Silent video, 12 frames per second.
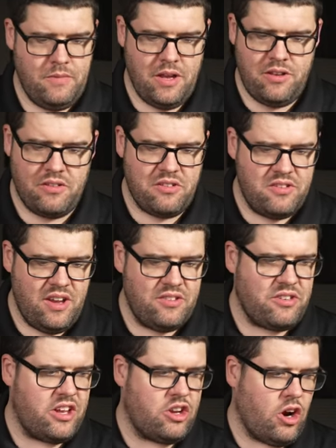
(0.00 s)
It doesn't
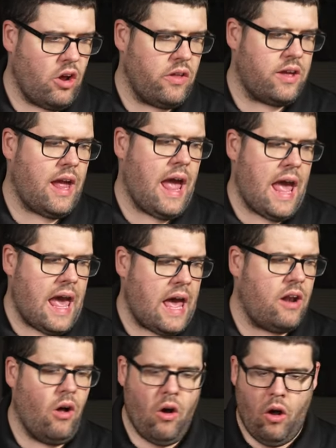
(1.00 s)
taste like garlic
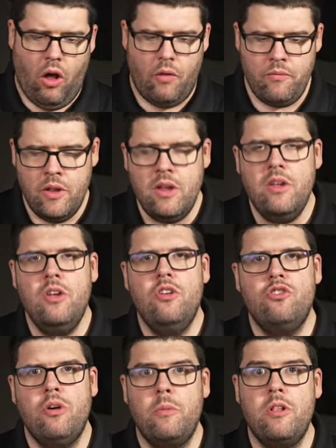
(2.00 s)
at all.
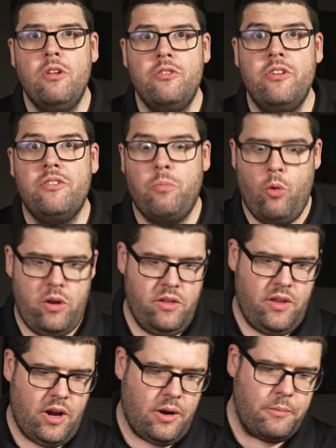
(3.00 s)
So I'm a little disappointed
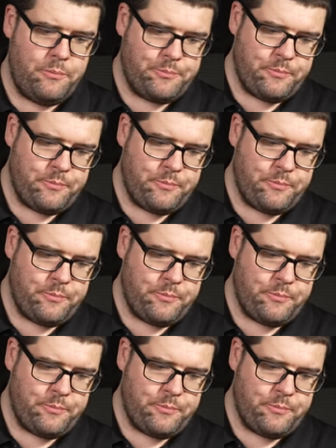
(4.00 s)
there.